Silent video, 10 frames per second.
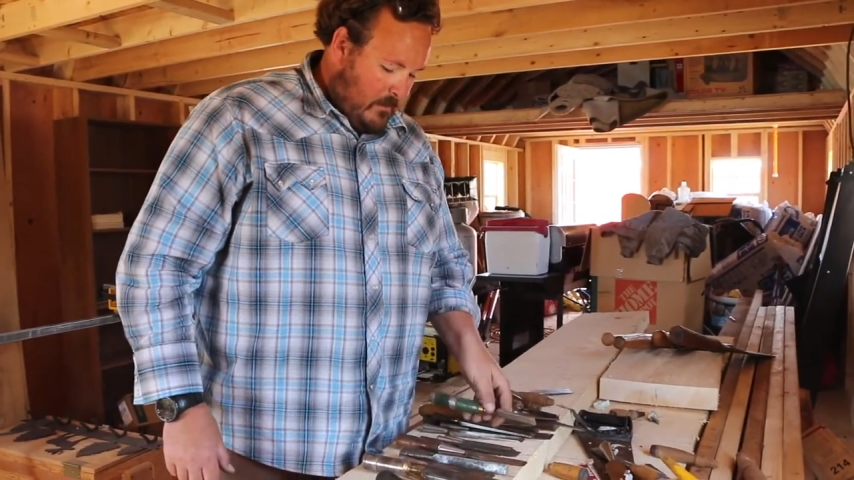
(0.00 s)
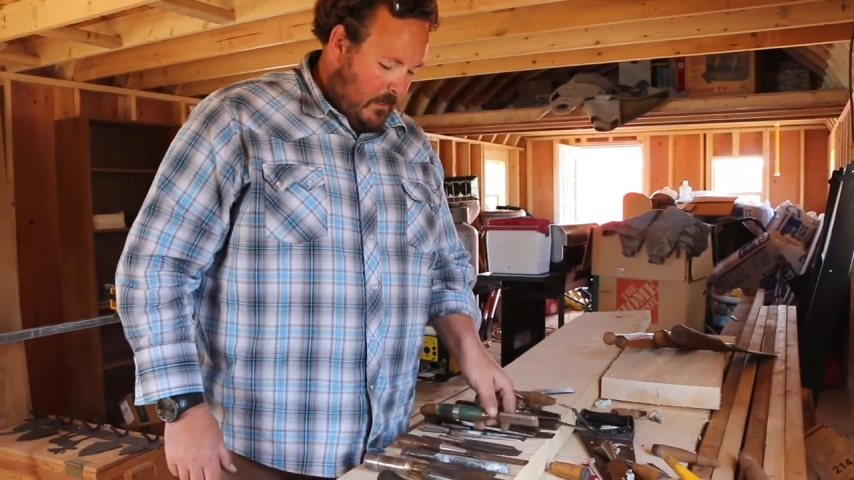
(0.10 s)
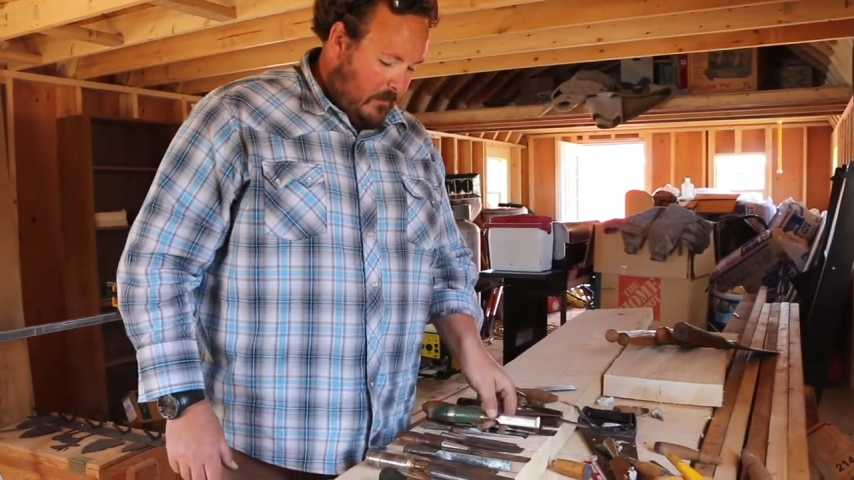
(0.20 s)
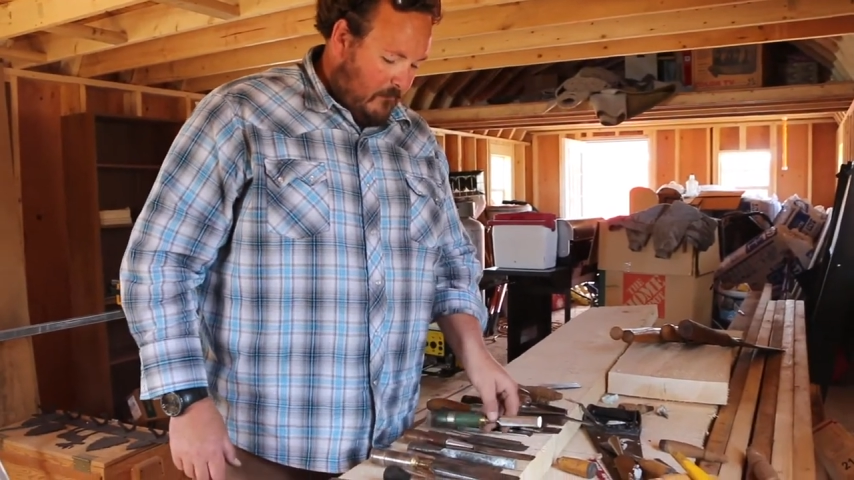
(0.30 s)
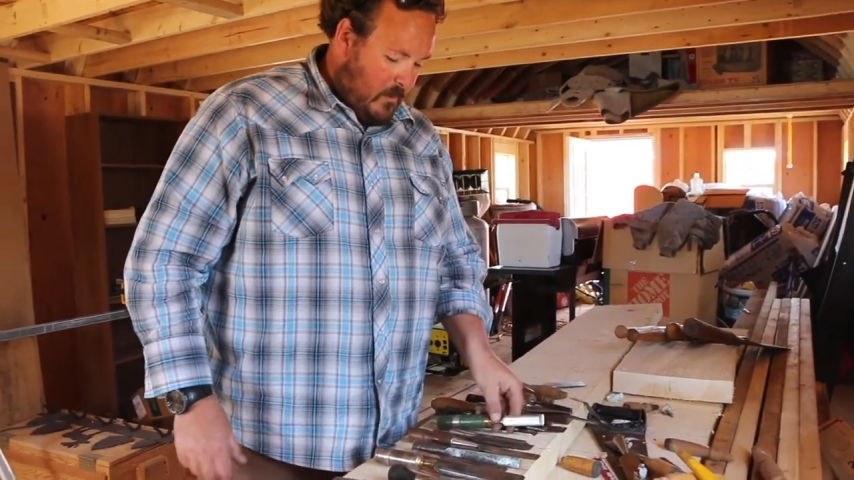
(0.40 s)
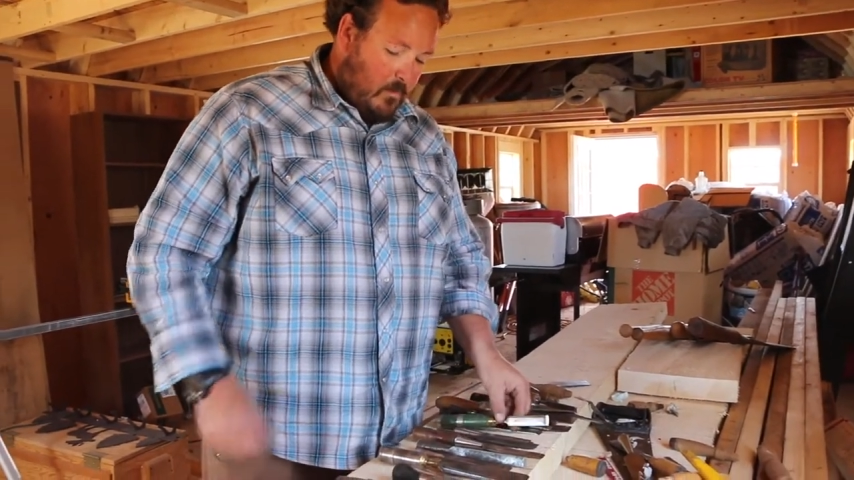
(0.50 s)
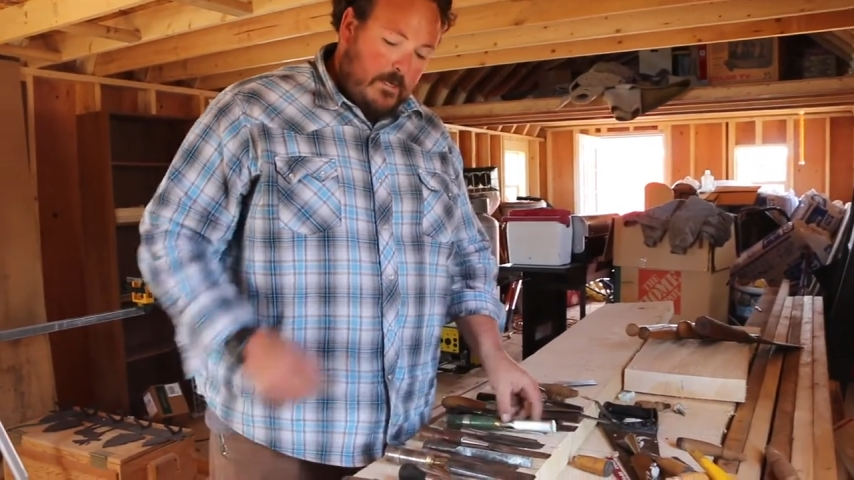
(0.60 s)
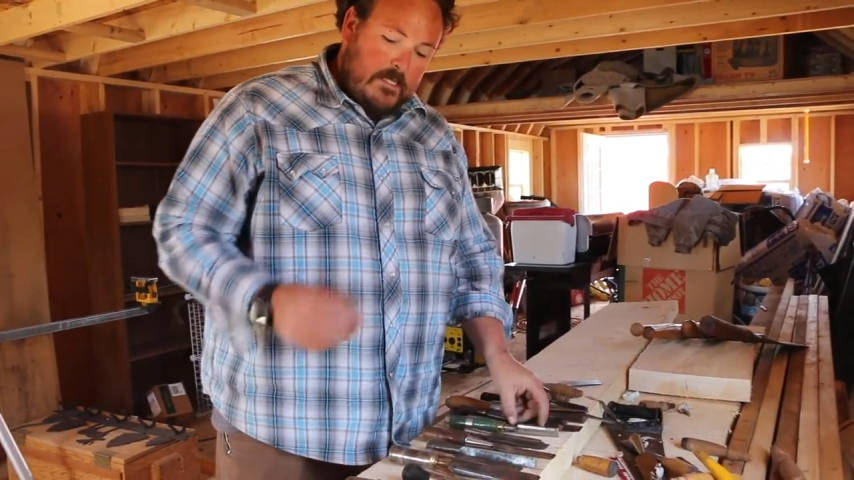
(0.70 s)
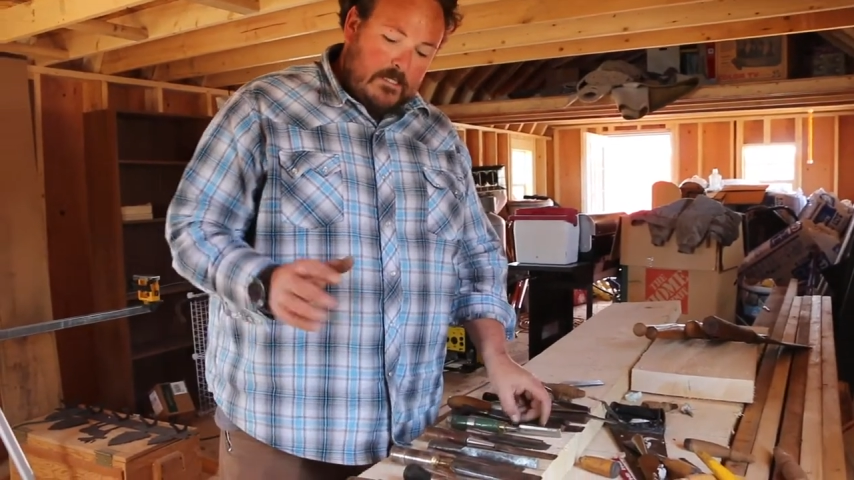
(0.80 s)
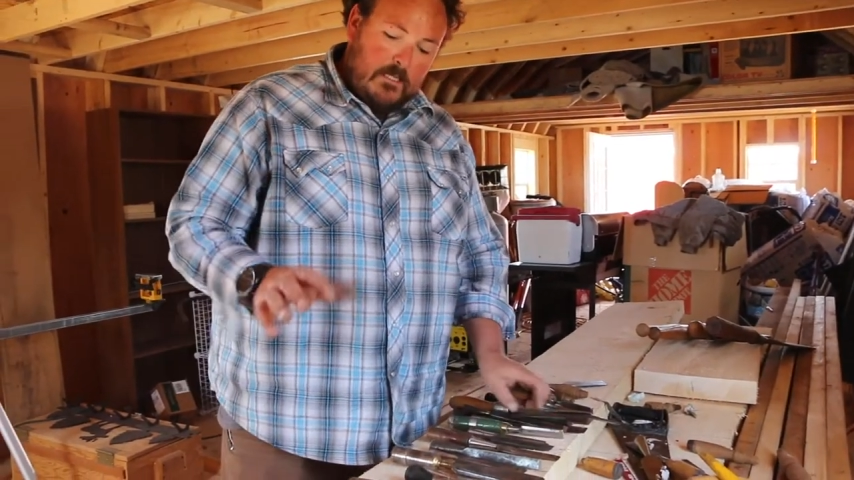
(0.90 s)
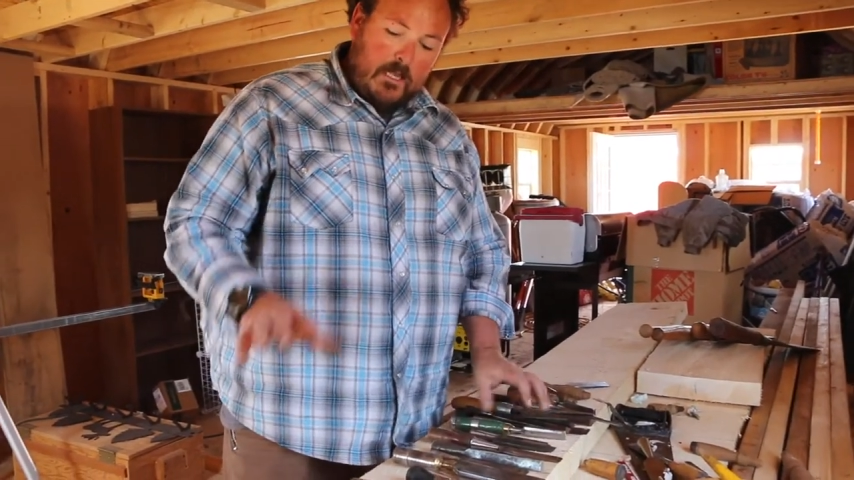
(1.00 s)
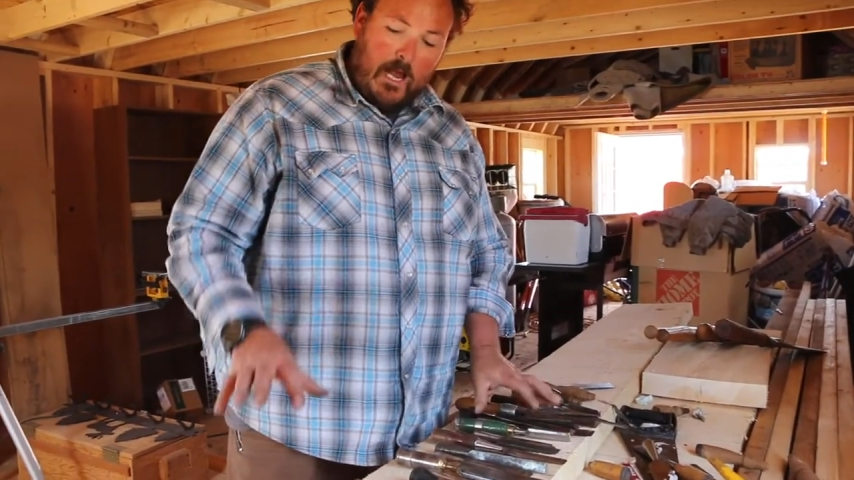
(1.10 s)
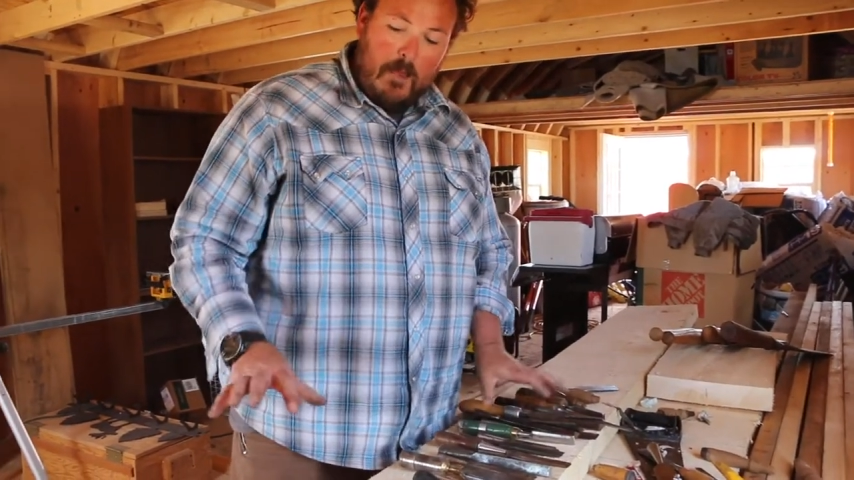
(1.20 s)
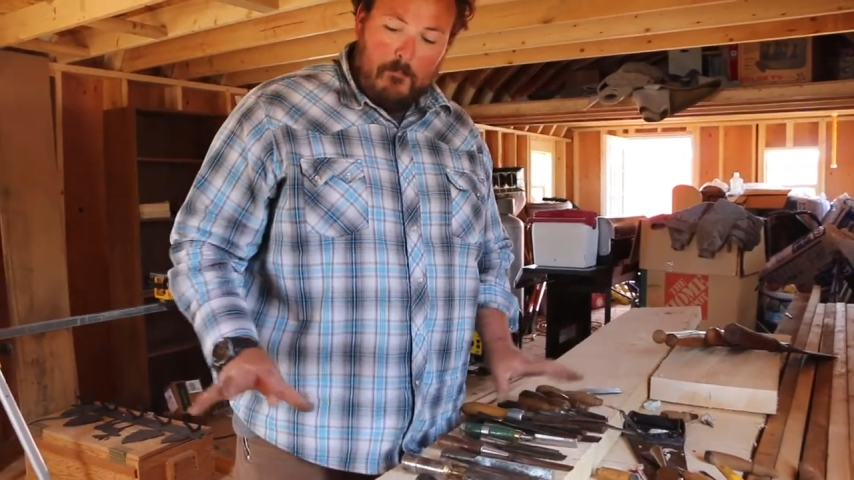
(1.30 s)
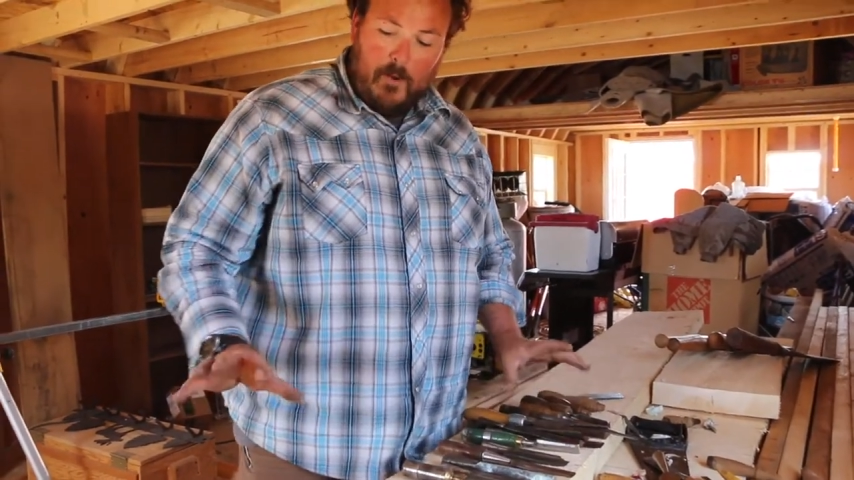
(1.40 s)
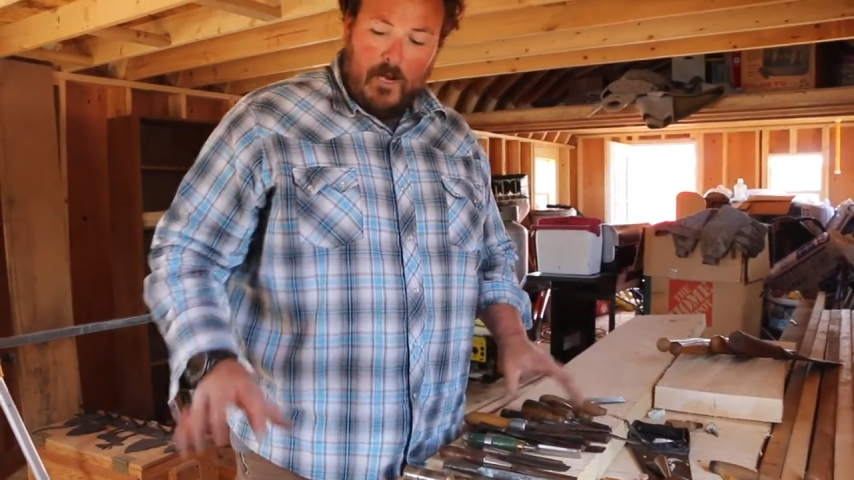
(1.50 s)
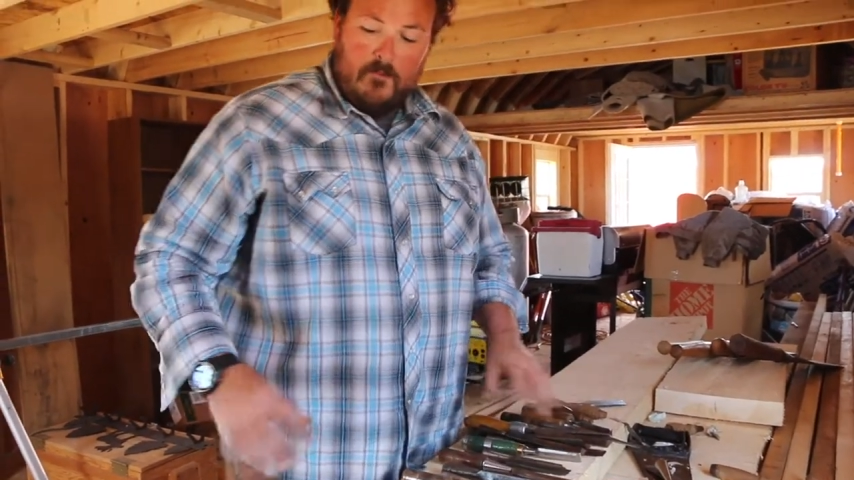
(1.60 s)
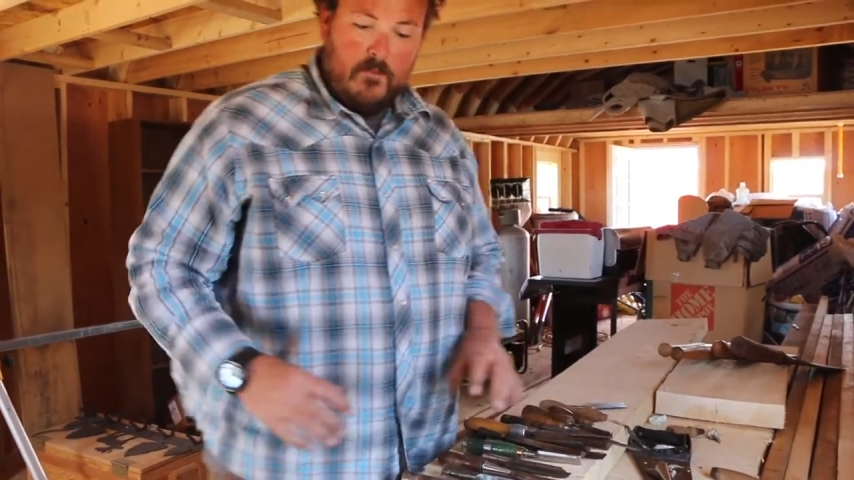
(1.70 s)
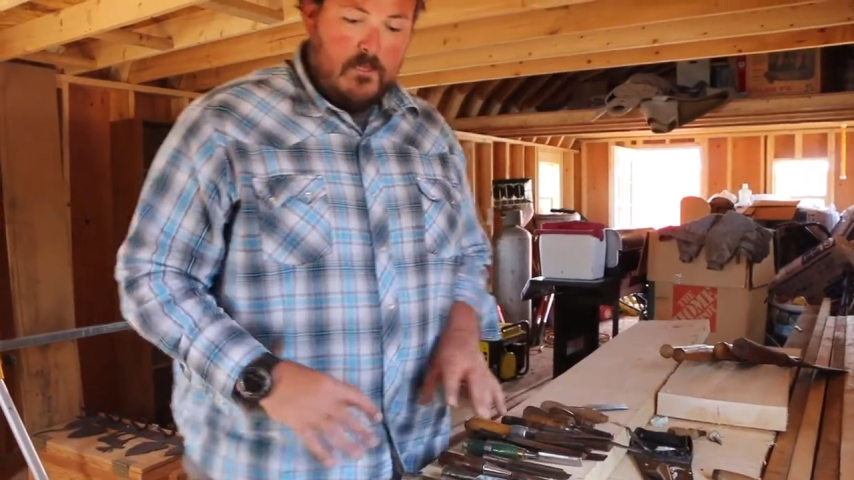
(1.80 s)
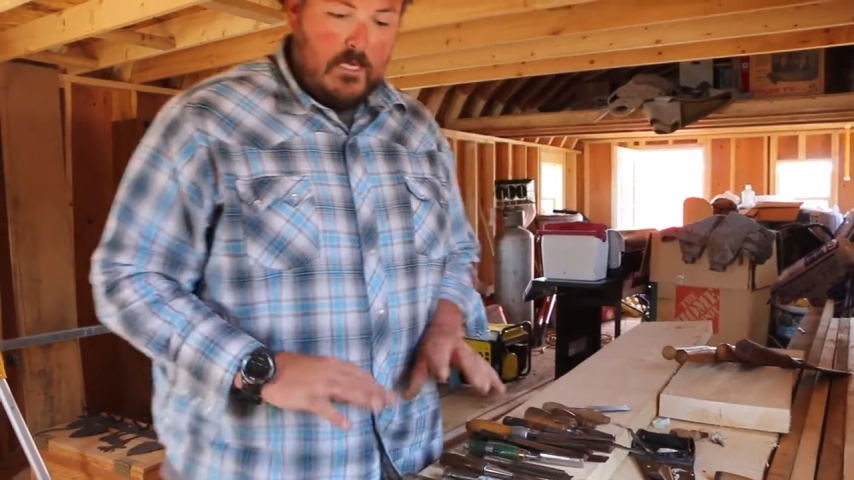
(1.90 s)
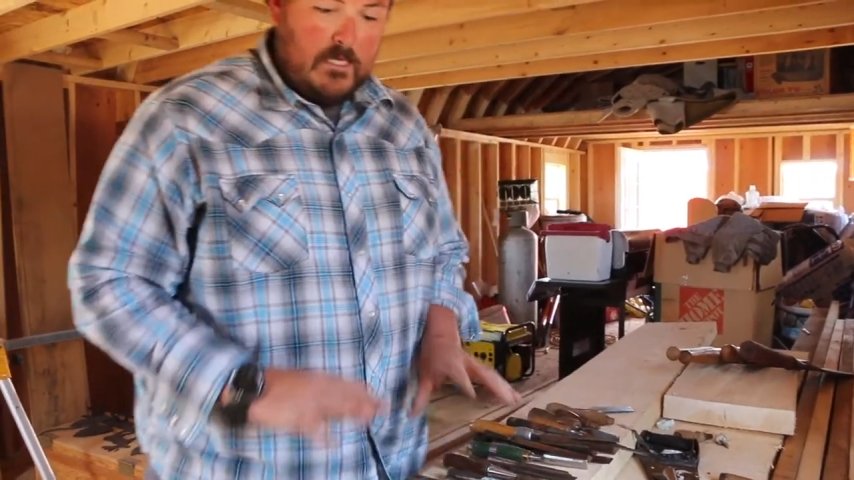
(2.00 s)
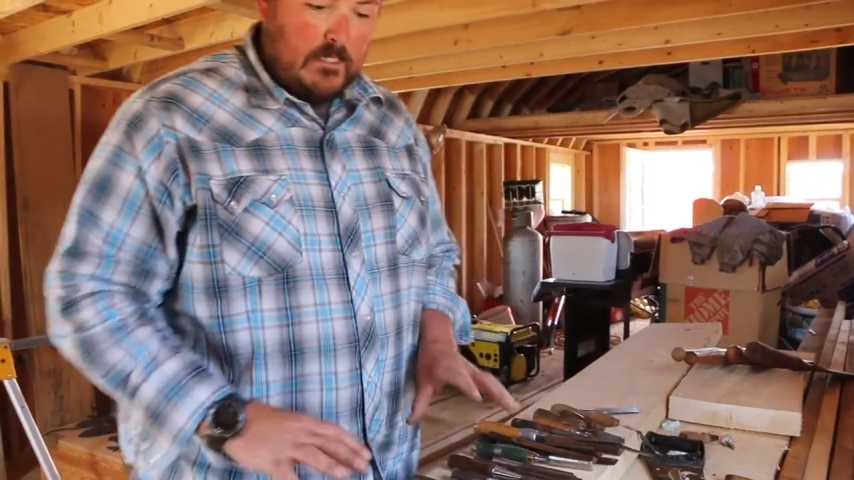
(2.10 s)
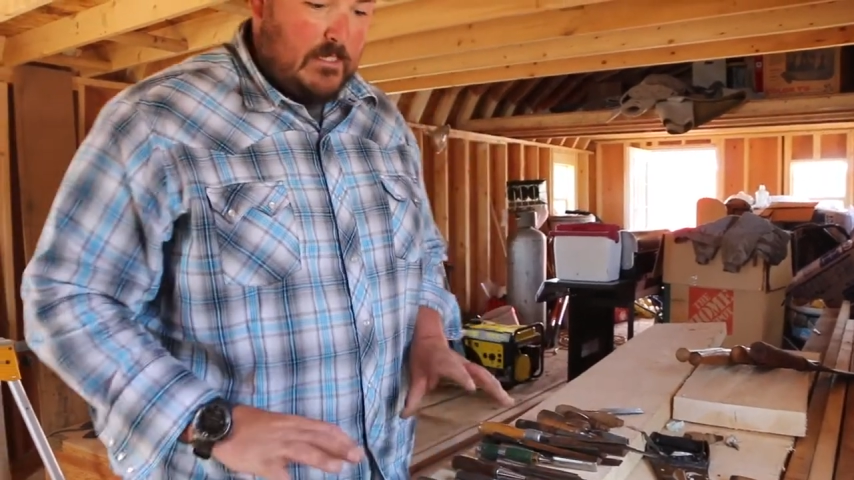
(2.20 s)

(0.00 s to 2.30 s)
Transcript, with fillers: Now, the reason that I bought this